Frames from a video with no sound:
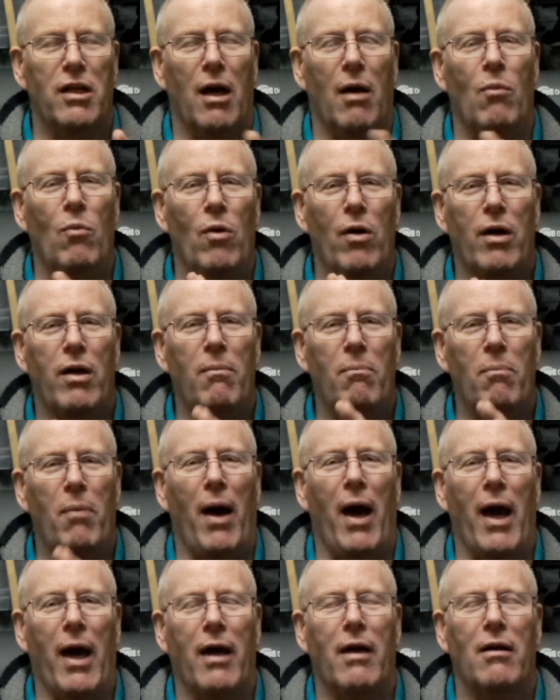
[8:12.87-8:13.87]
I'm working
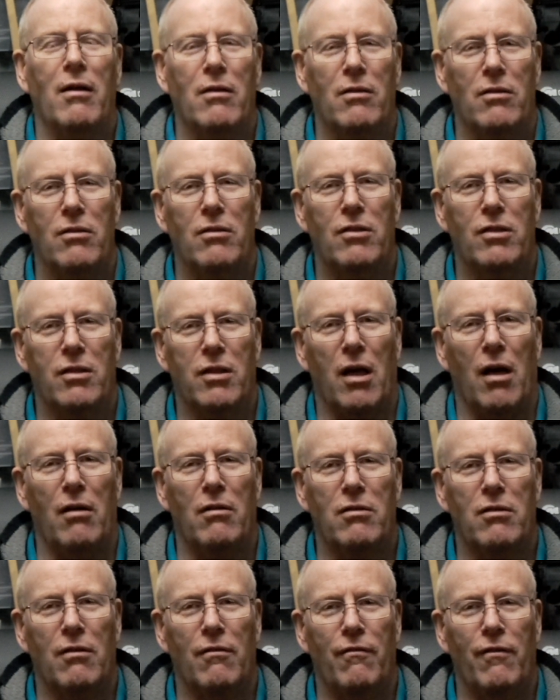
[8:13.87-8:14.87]
back to go
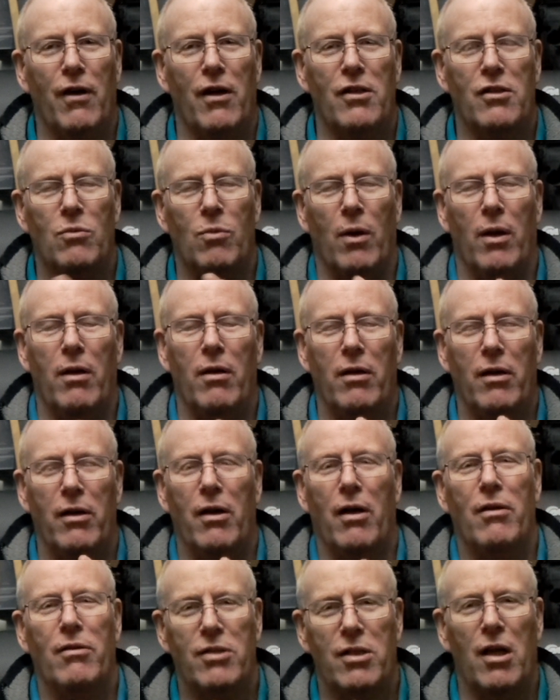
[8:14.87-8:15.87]
to the first one, and
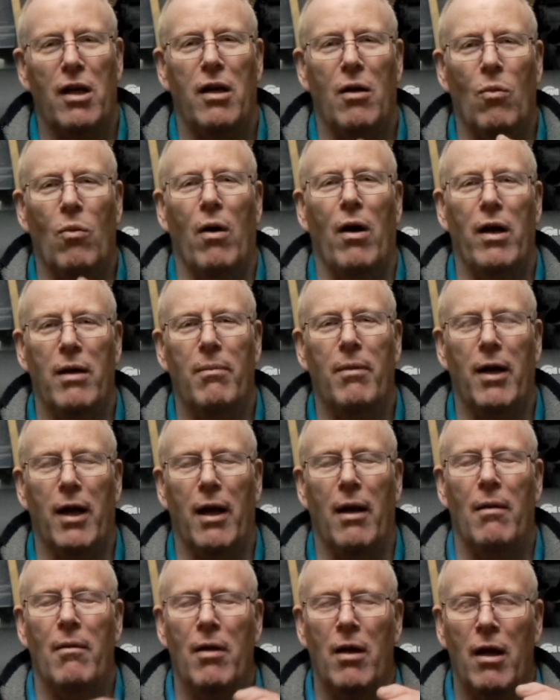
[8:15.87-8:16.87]
I'll tell you why in a
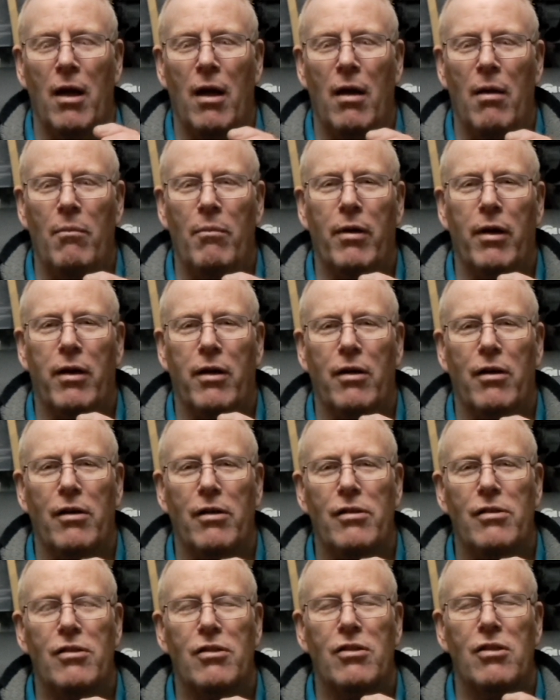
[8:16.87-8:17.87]
minute.
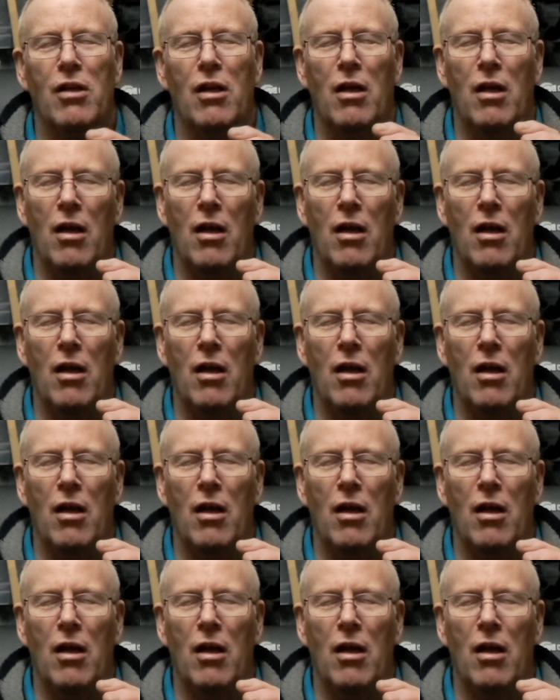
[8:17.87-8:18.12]
Because